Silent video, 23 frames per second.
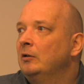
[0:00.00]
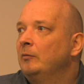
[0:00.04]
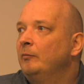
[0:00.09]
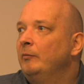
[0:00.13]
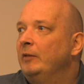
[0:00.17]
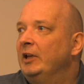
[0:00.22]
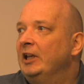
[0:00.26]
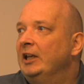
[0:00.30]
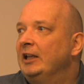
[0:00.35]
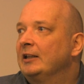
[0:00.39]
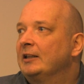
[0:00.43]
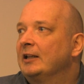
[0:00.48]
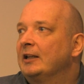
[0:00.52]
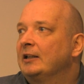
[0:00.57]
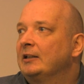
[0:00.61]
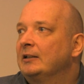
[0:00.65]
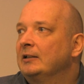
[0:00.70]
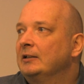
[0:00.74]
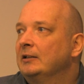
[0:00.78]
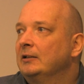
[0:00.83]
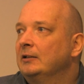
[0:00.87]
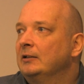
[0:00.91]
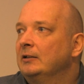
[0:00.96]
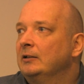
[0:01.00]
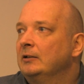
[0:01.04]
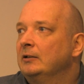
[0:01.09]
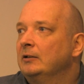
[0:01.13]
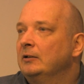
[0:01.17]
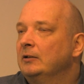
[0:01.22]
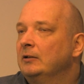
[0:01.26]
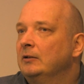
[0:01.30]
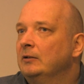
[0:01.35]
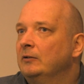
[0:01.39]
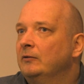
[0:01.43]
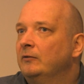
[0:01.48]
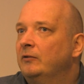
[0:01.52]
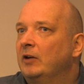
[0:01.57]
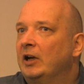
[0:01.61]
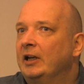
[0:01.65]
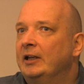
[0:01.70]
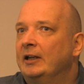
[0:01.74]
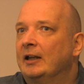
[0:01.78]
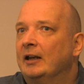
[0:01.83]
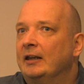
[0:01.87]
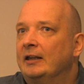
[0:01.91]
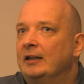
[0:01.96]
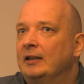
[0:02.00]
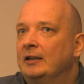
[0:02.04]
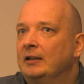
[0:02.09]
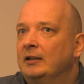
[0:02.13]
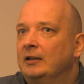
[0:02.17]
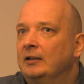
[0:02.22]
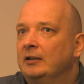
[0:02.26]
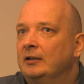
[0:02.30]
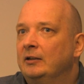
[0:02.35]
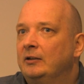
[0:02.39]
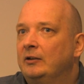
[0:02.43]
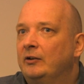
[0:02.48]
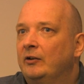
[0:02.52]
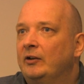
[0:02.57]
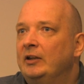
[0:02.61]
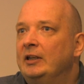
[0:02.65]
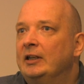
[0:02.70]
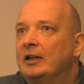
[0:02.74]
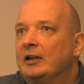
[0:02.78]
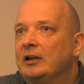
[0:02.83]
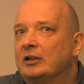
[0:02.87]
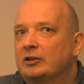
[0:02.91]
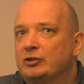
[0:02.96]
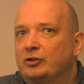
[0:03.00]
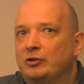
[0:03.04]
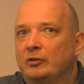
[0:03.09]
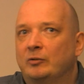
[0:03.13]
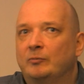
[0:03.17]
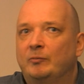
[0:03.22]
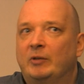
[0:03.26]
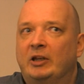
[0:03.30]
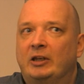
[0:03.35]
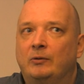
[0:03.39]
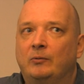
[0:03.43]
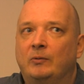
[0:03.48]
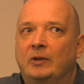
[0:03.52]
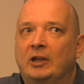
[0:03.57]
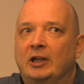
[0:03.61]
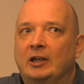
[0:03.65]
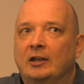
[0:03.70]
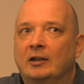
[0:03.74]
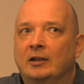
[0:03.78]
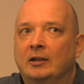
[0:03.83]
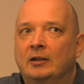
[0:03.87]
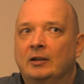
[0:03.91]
meaning that finally the interaction between